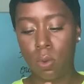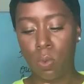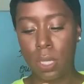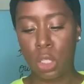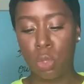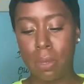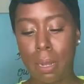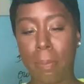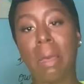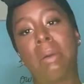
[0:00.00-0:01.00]
Waste too
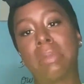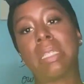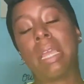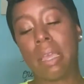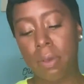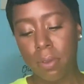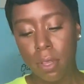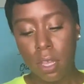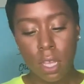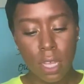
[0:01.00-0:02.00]
many pumps now.
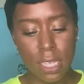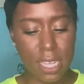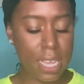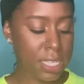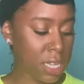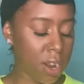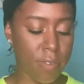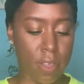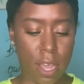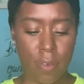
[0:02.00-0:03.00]
A Saint and
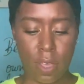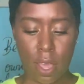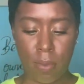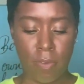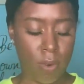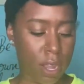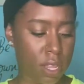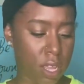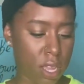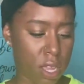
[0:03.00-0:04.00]
Sinner I've had before, I
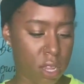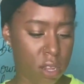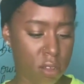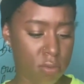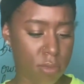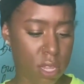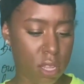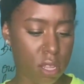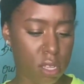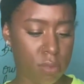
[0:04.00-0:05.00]
think, and I
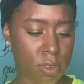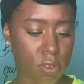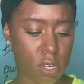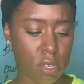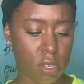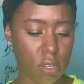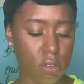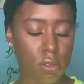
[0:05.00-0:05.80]
think they smell good.